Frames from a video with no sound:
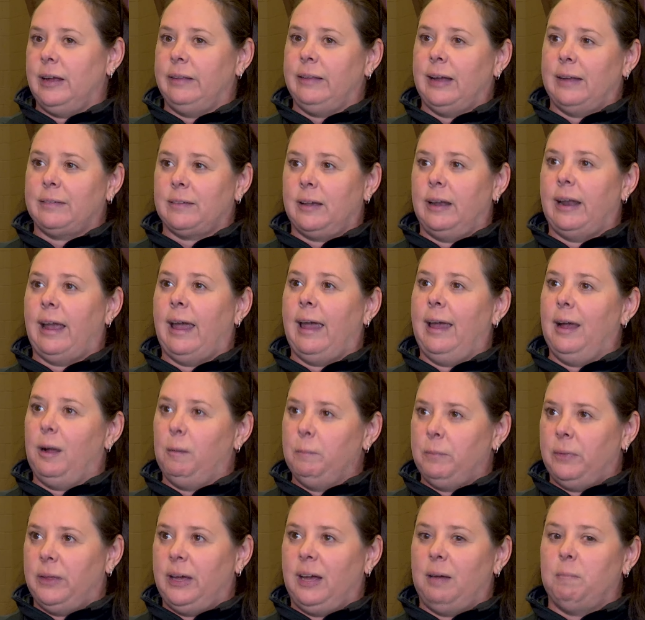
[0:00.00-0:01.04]
and that's going to
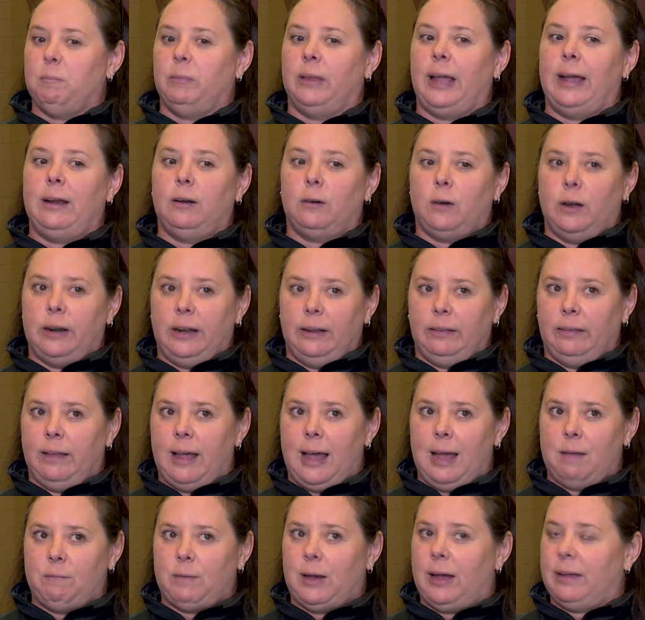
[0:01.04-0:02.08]
help them later on in
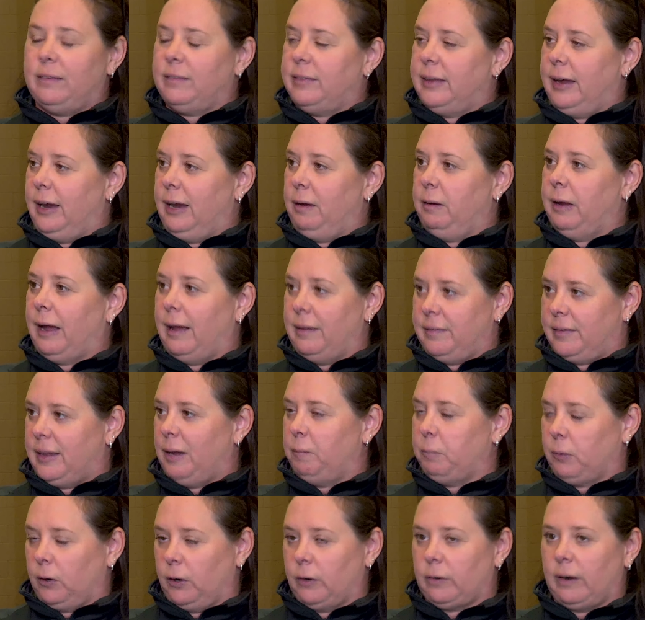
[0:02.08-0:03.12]
life as they as
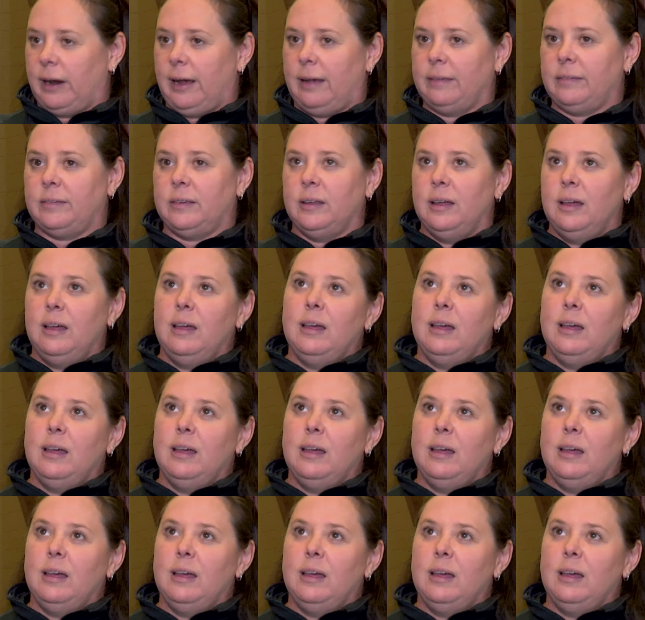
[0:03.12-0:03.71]
they progress.